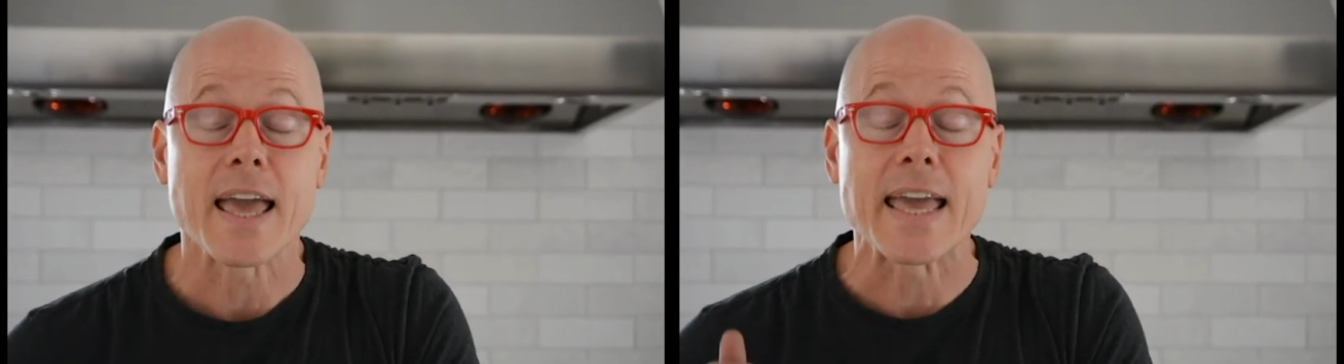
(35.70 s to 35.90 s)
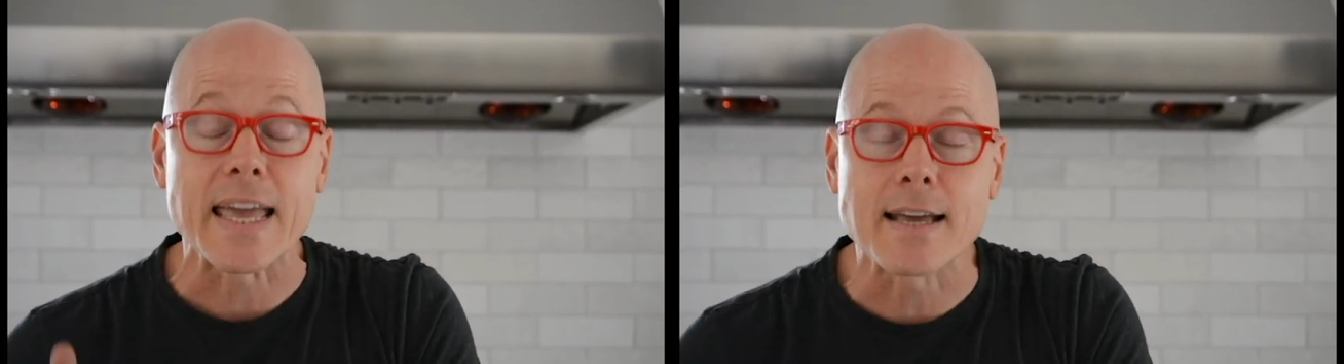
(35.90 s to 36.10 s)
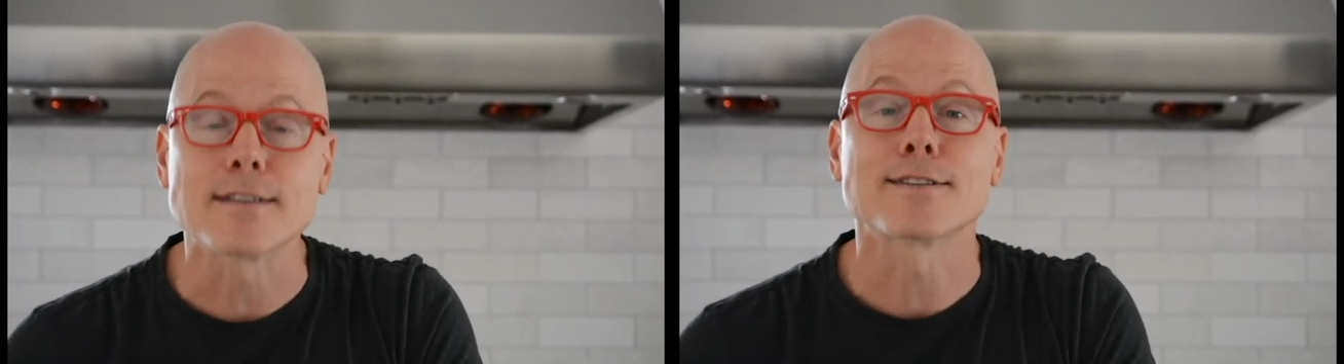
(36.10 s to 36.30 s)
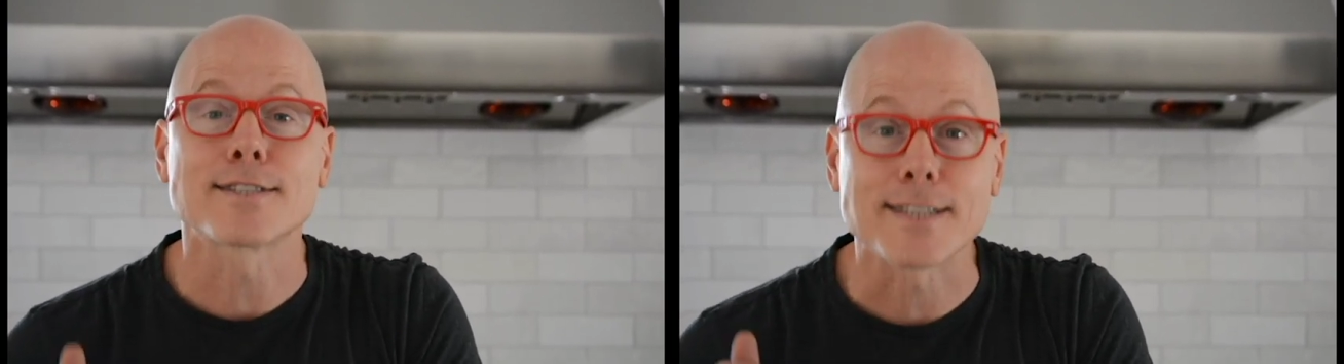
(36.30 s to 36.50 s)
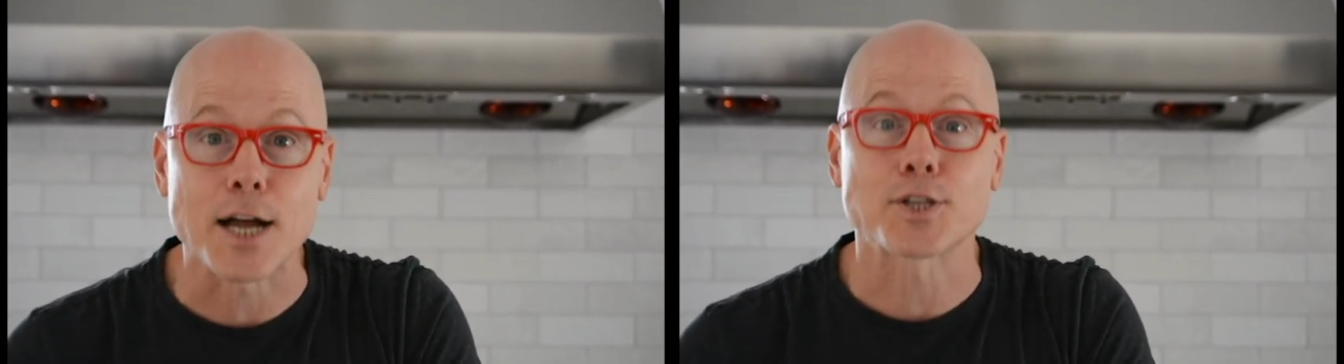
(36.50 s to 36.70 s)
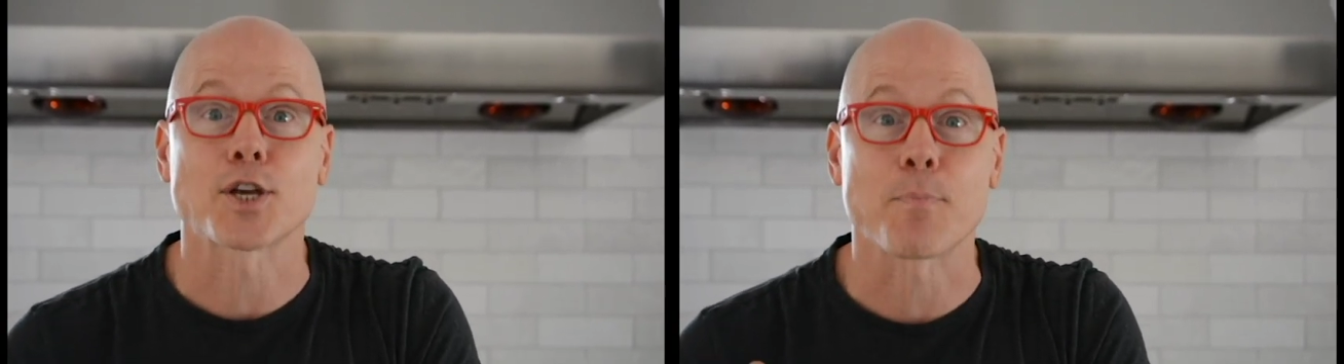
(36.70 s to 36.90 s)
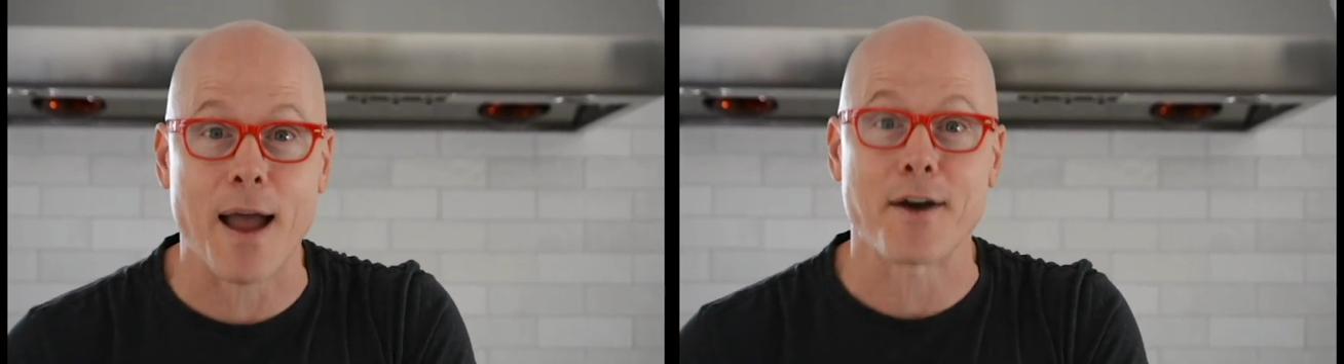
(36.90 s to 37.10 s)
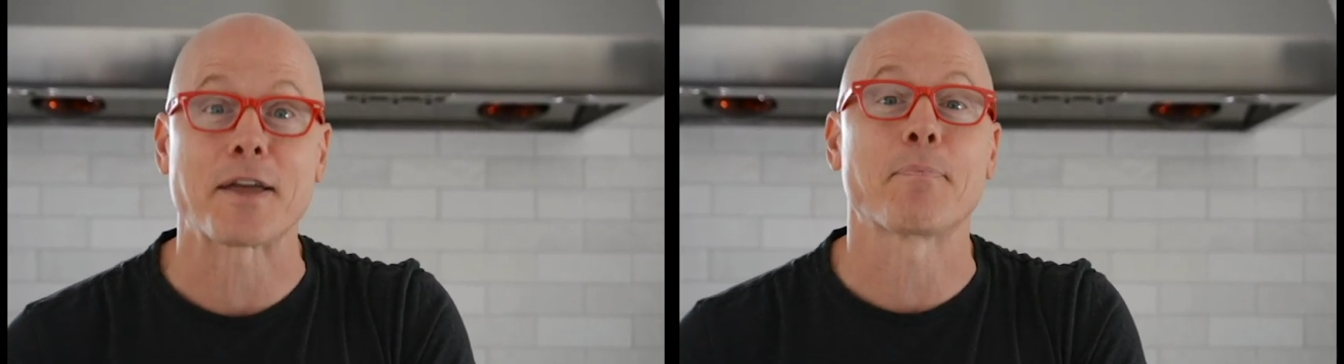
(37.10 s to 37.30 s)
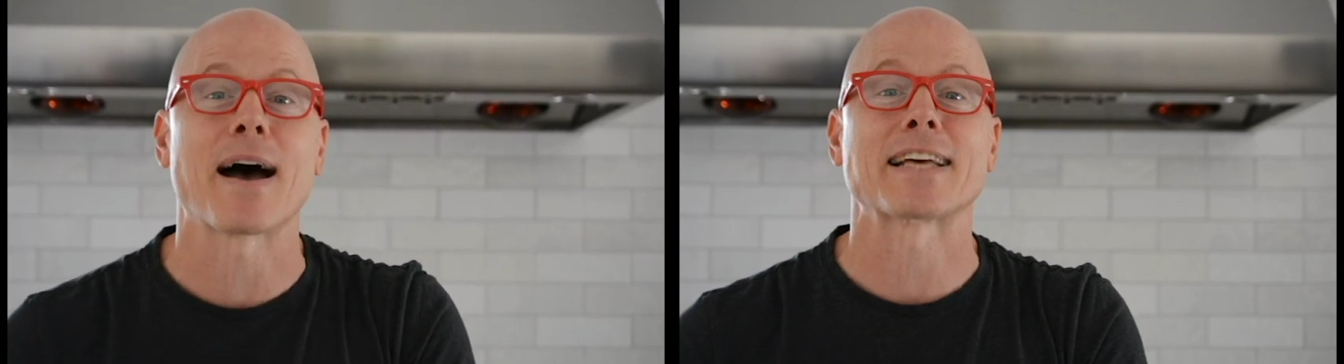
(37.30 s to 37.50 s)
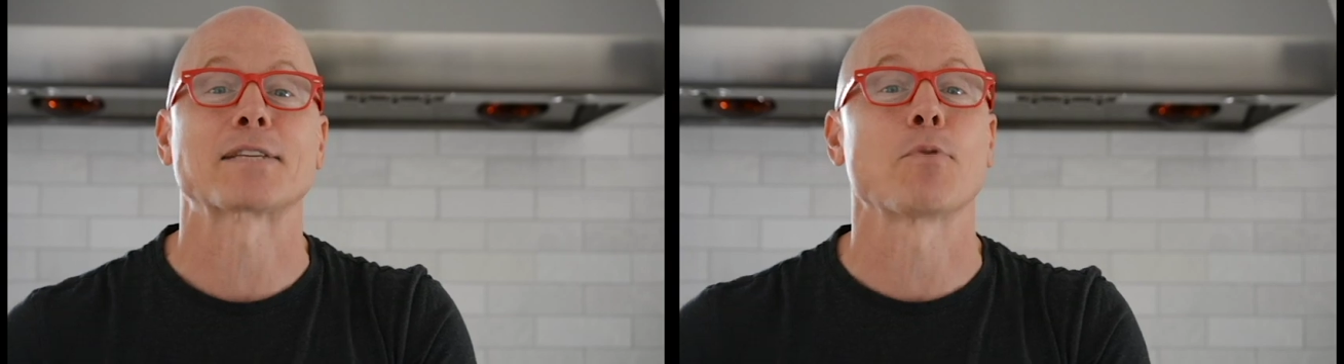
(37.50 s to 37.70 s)
Is such a brownie
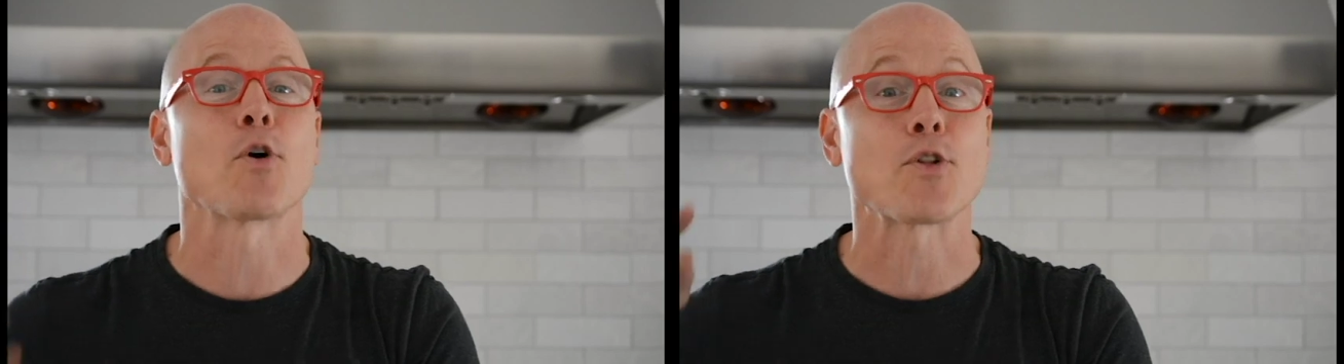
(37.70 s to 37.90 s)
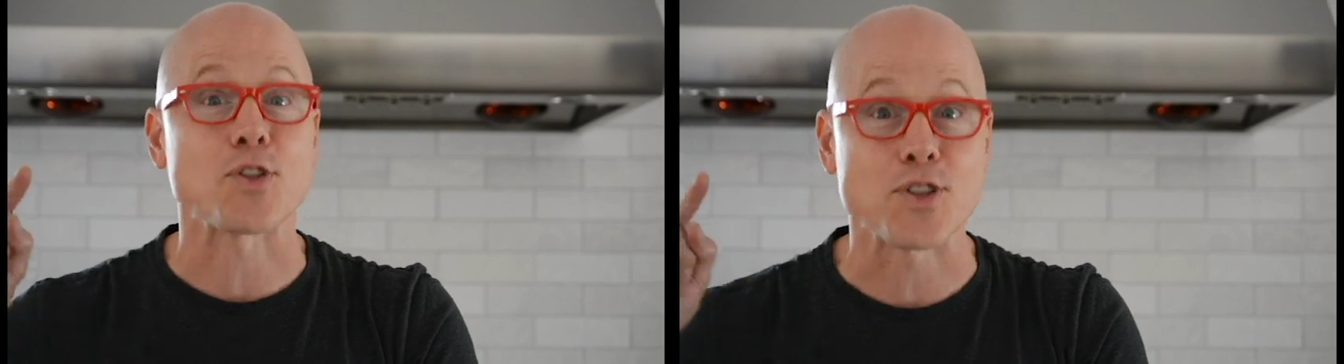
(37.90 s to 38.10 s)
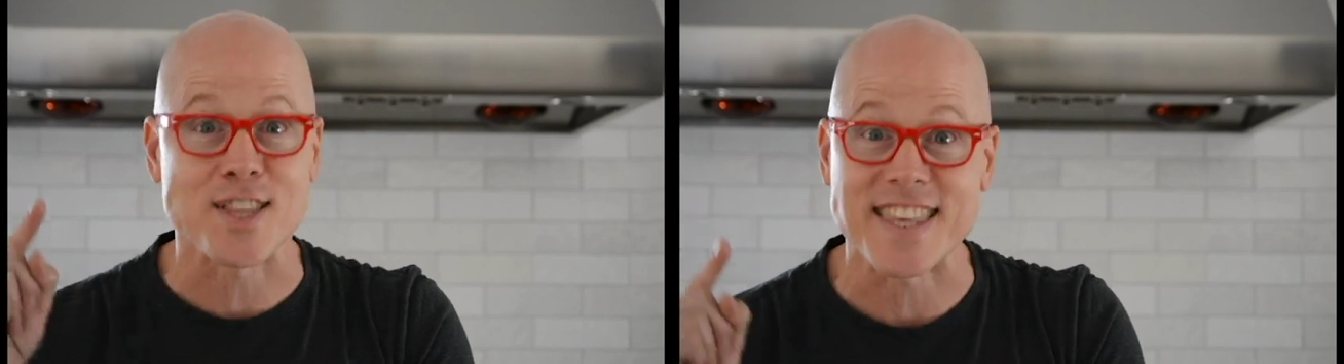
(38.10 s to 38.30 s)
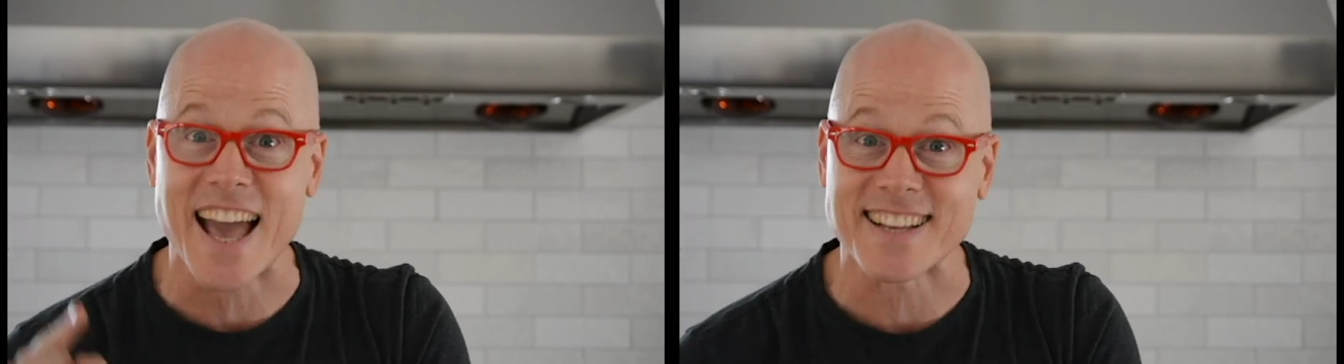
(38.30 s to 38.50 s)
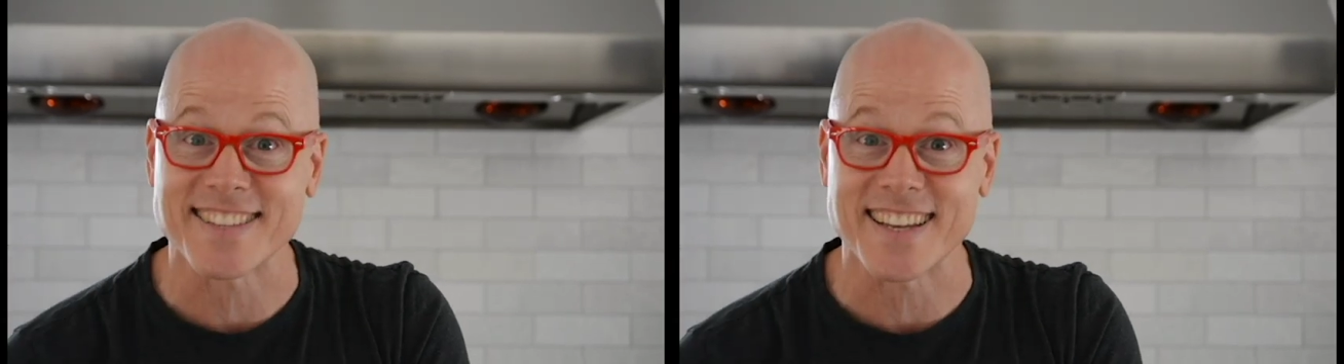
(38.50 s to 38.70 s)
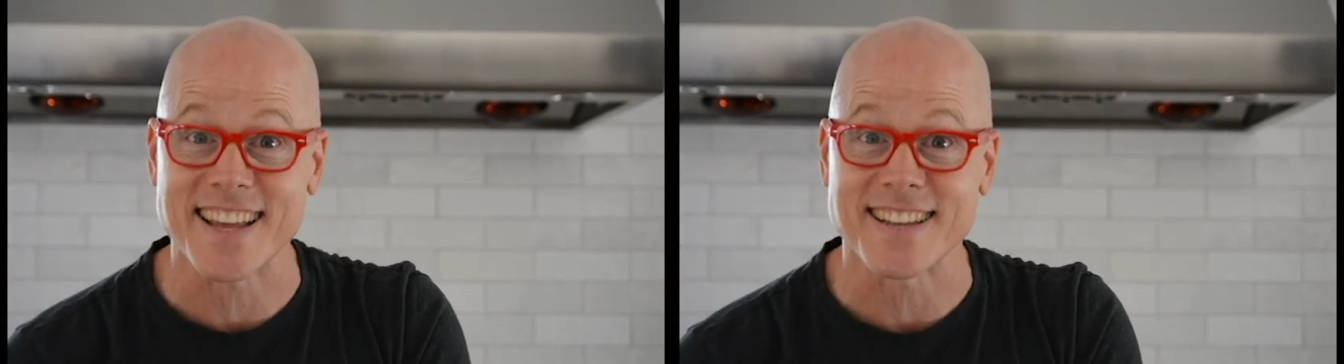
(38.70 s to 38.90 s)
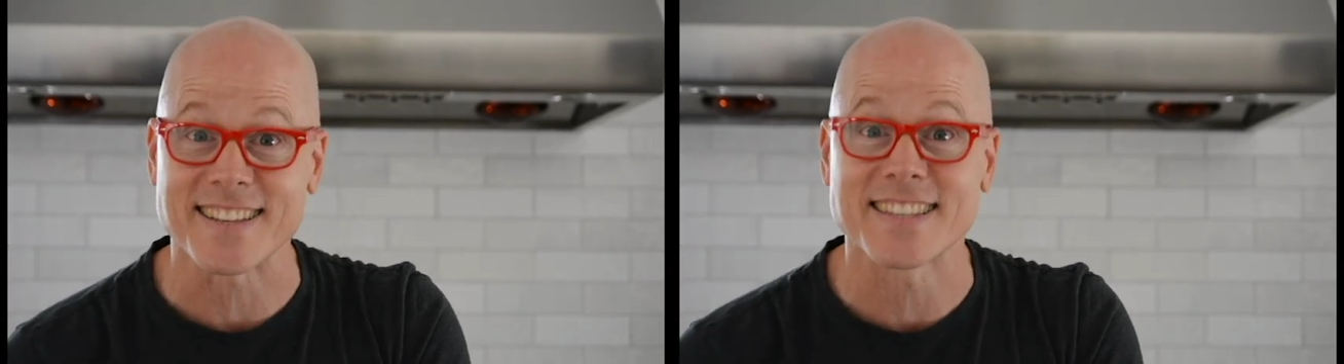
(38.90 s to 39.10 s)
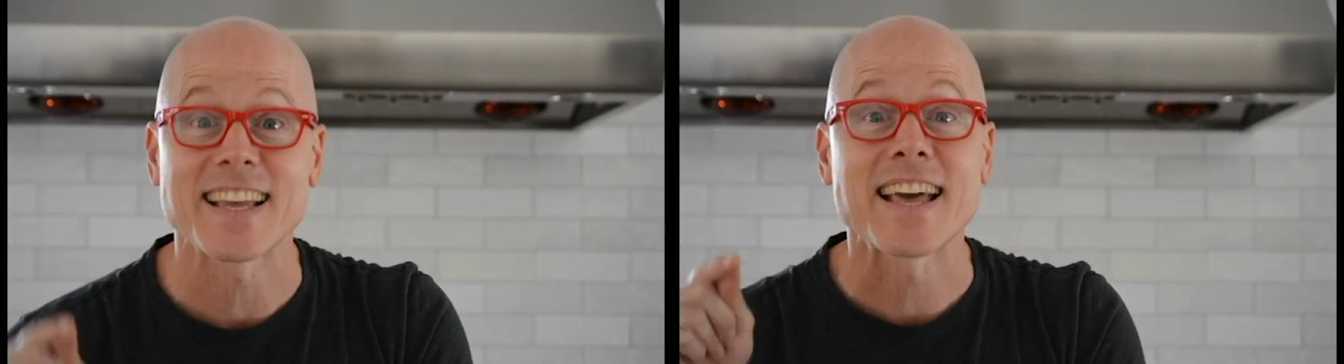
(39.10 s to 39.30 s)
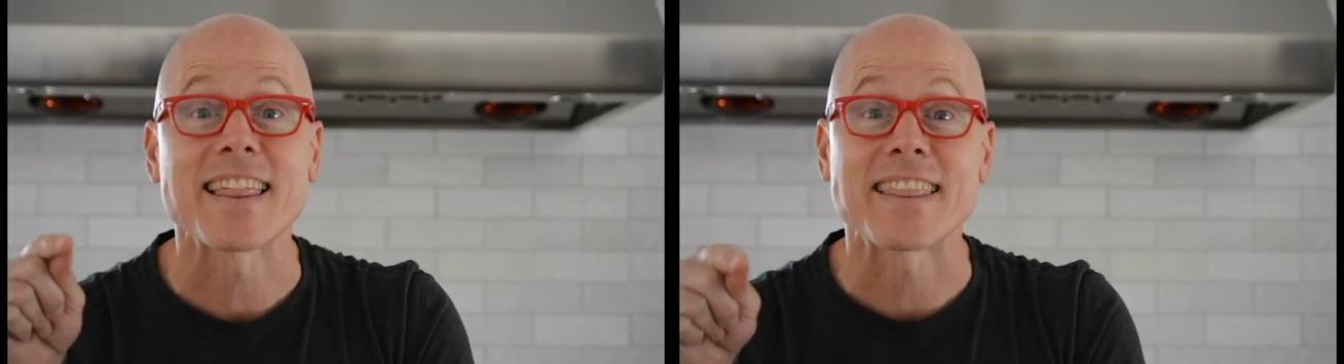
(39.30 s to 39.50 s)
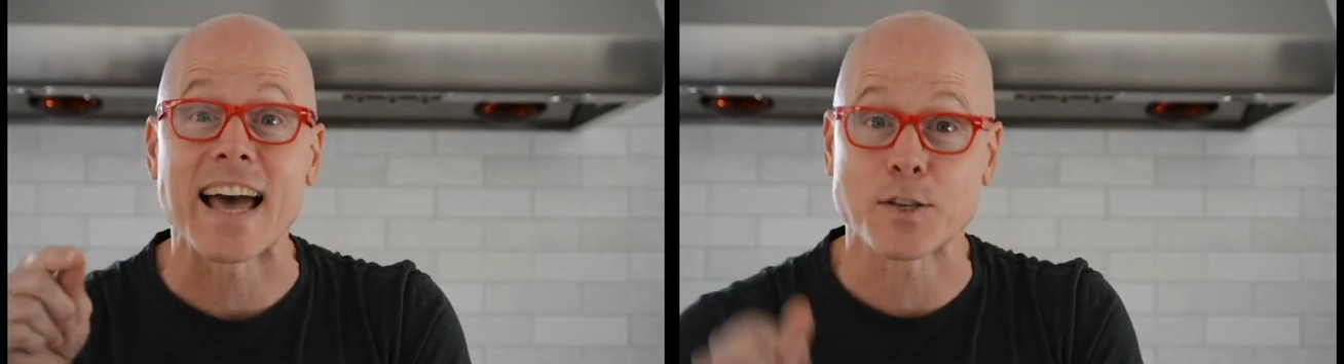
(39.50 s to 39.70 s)
possible? Yes, it is.
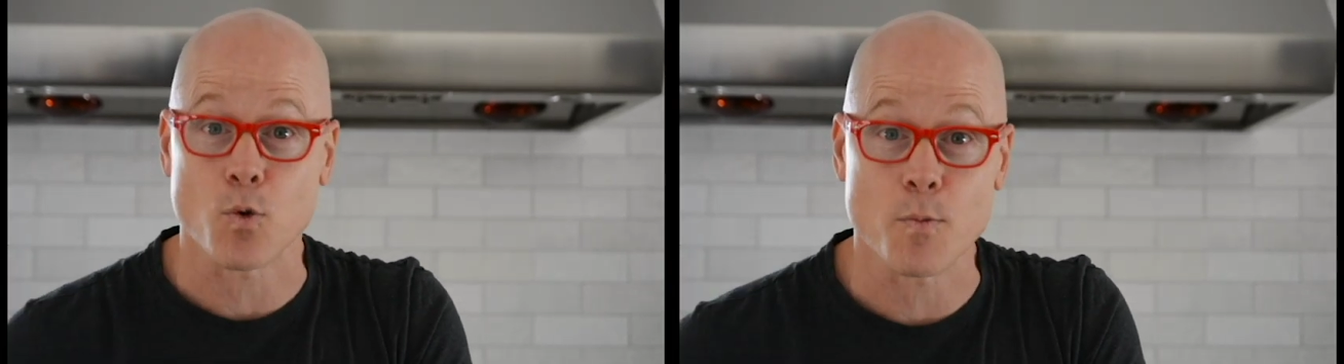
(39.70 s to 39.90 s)
That's what we're